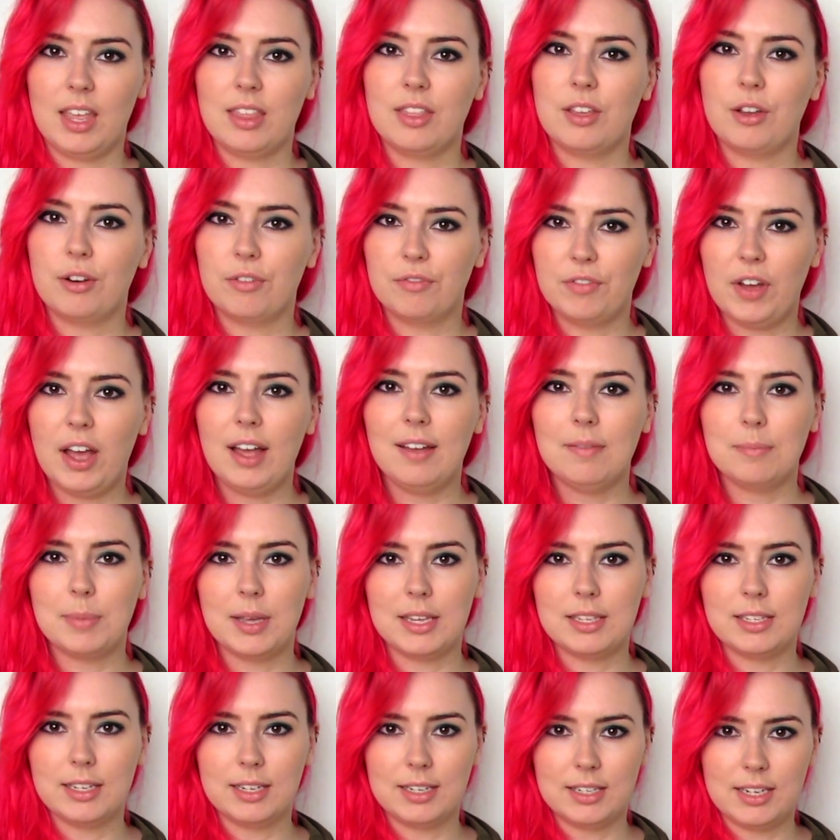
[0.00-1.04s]
There are five
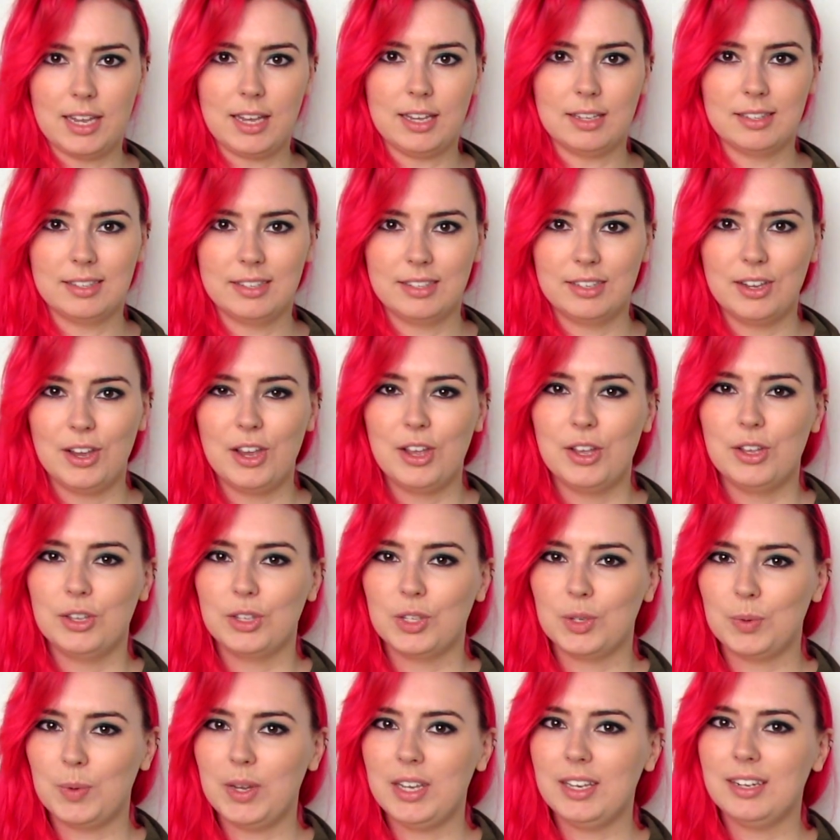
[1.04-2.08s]
basic tastes,
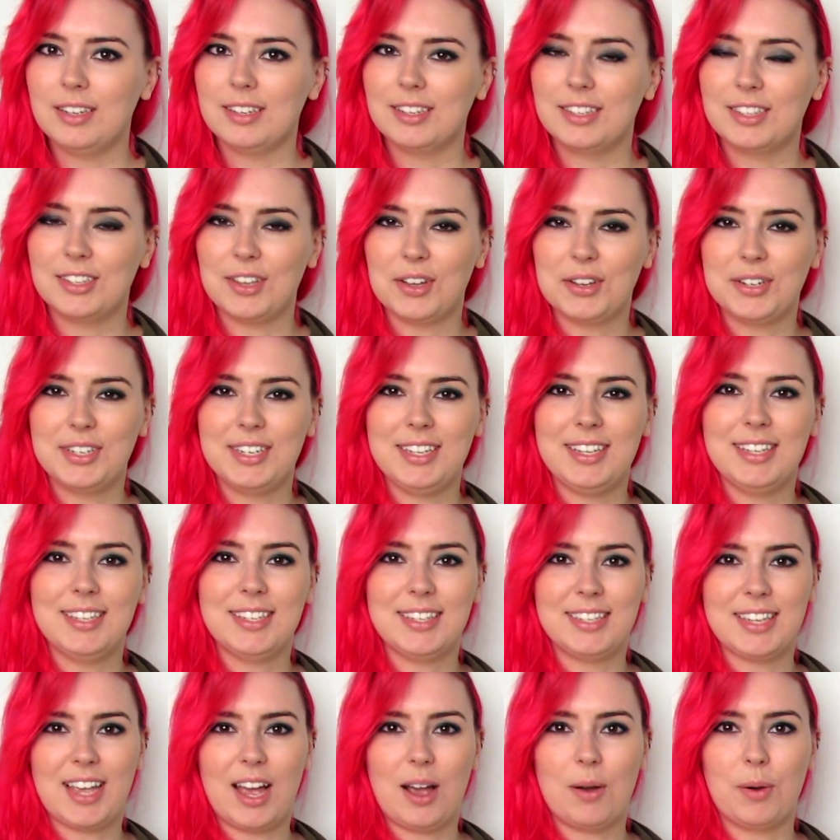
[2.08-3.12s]
sweet, salty,
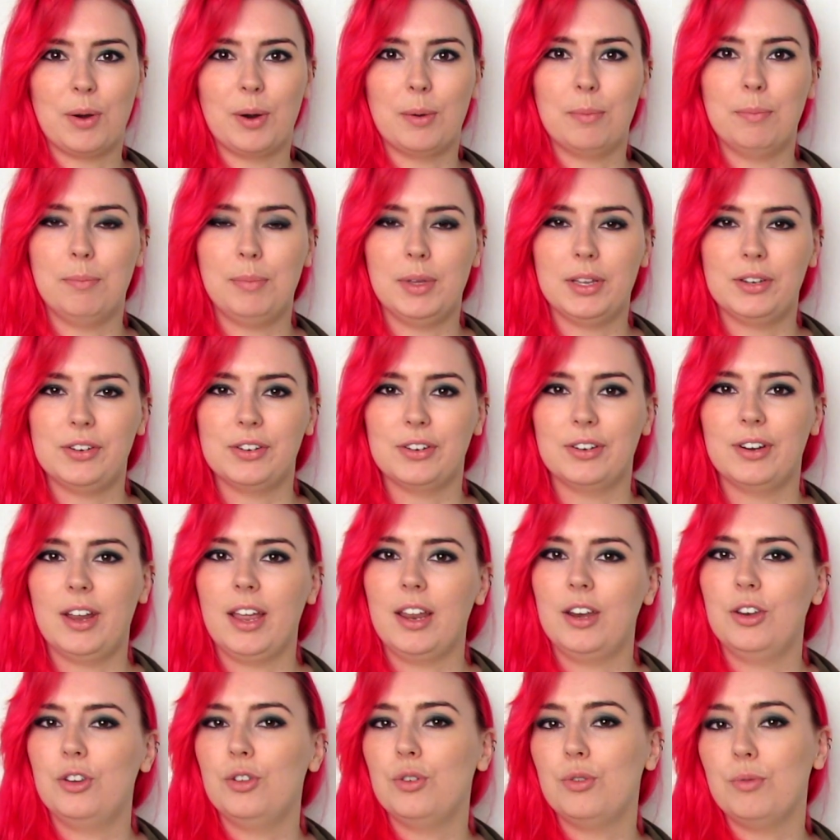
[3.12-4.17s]
sour, bitter,
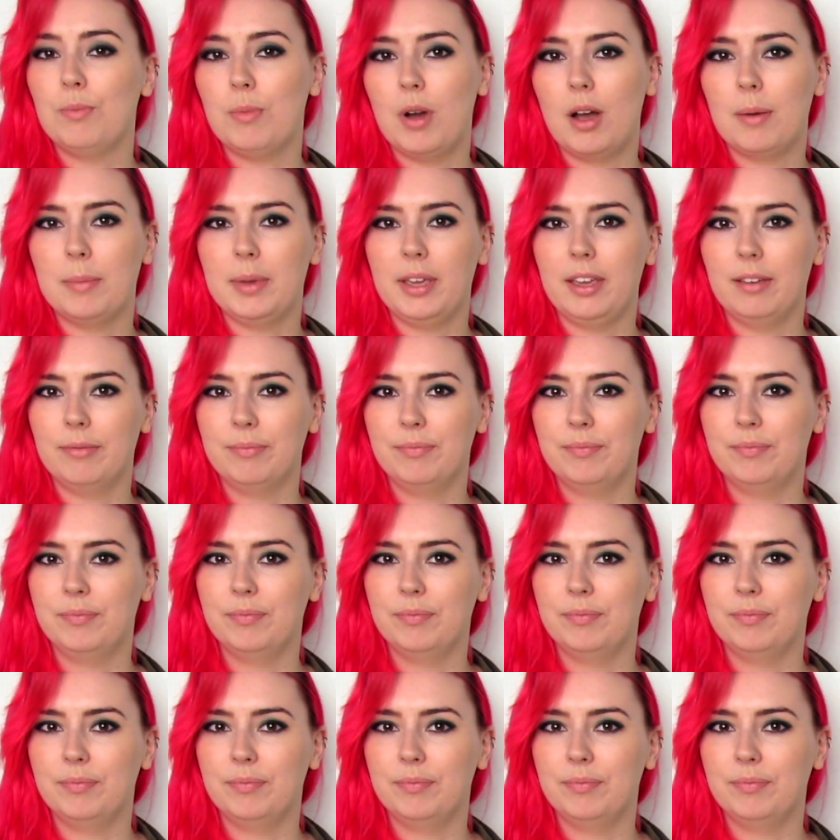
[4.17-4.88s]
and umami.